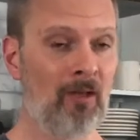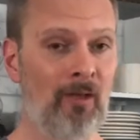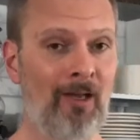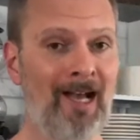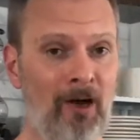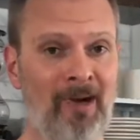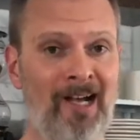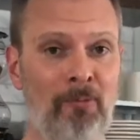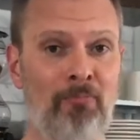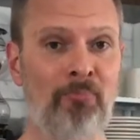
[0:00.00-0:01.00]
How
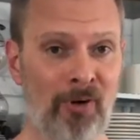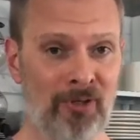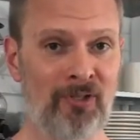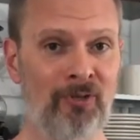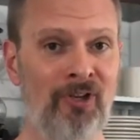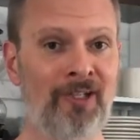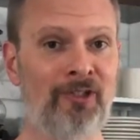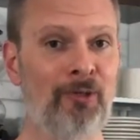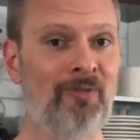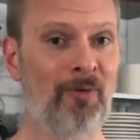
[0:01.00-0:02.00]
about personal
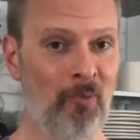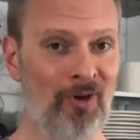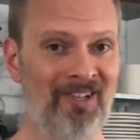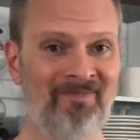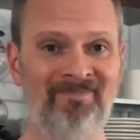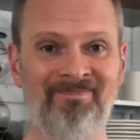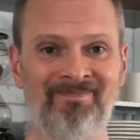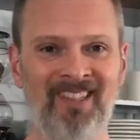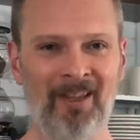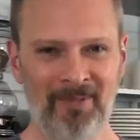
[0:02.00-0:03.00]
nachos for one?
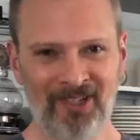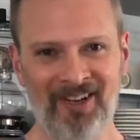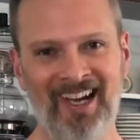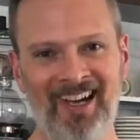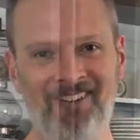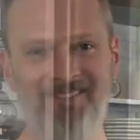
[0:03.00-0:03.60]
Let me show you how.